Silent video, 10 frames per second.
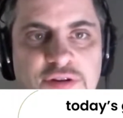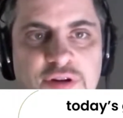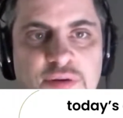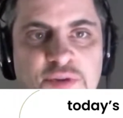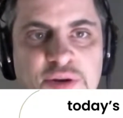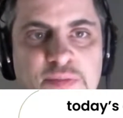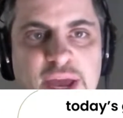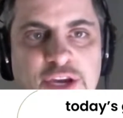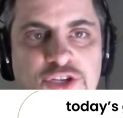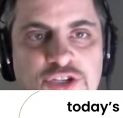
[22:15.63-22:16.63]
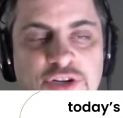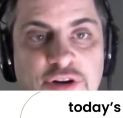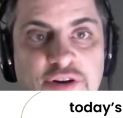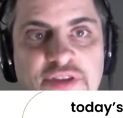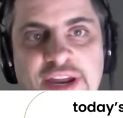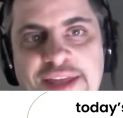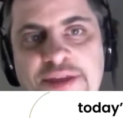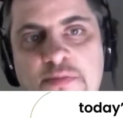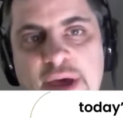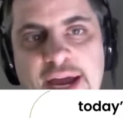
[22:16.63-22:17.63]
but make sure that at the
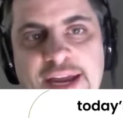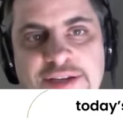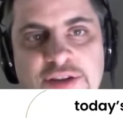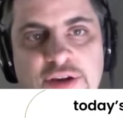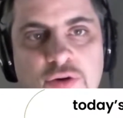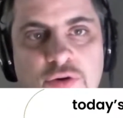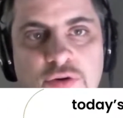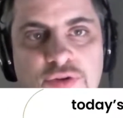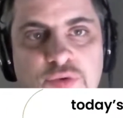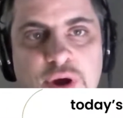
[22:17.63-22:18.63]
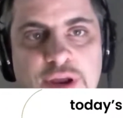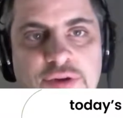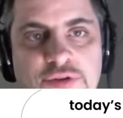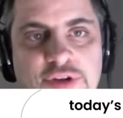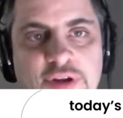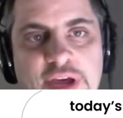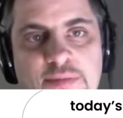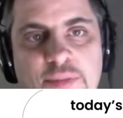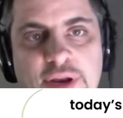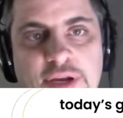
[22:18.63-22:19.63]
back end of the goal, you want to use all that
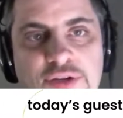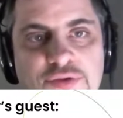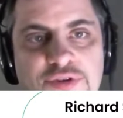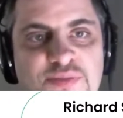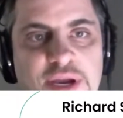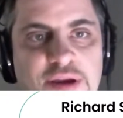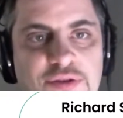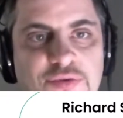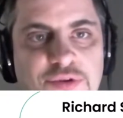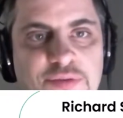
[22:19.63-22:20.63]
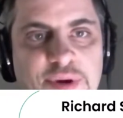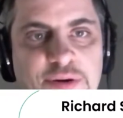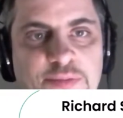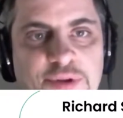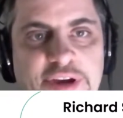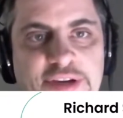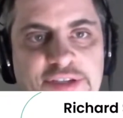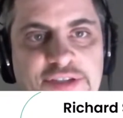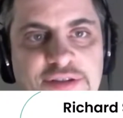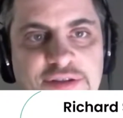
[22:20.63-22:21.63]
money towards making the world a better
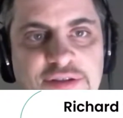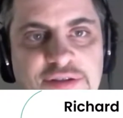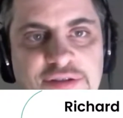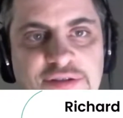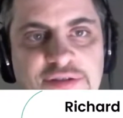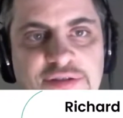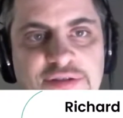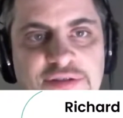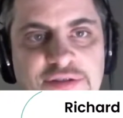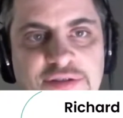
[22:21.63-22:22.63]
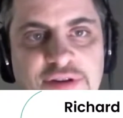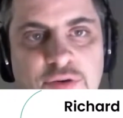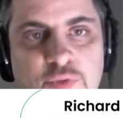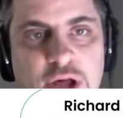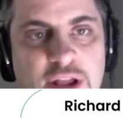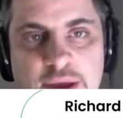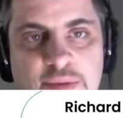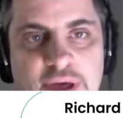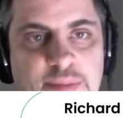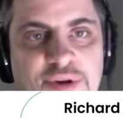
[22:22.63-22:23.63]
place. And we all have
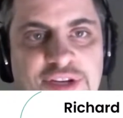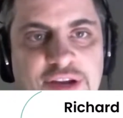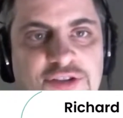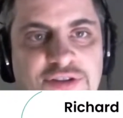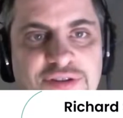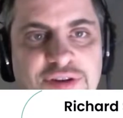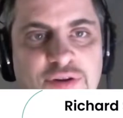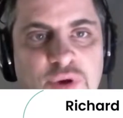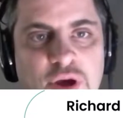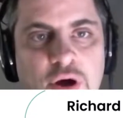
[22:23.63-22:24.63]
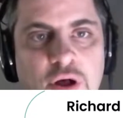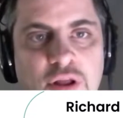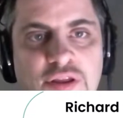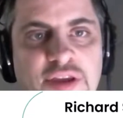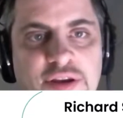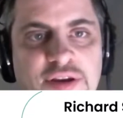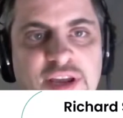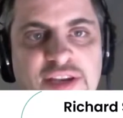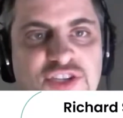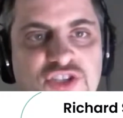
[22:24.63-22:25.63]
that potential. Like we all can
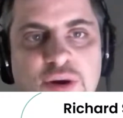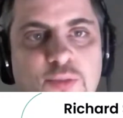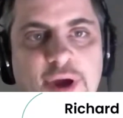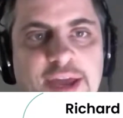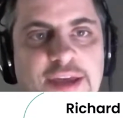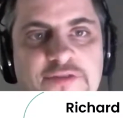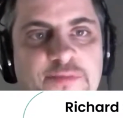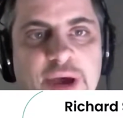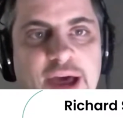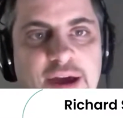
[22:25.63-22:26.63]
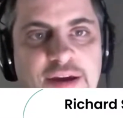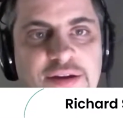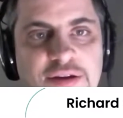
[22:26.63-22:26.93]
in some way give back.